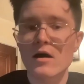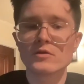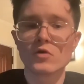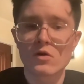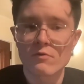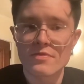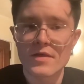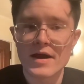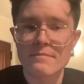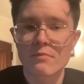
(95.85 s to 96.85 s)
along with
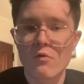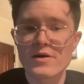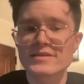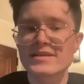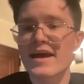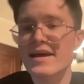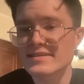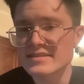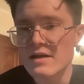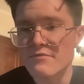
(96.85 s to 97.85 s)
nine boards
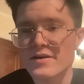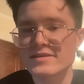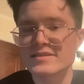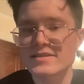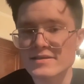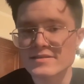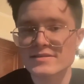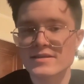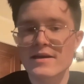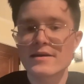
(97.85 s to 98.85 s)
and seven
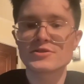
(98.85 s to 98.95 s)
assists.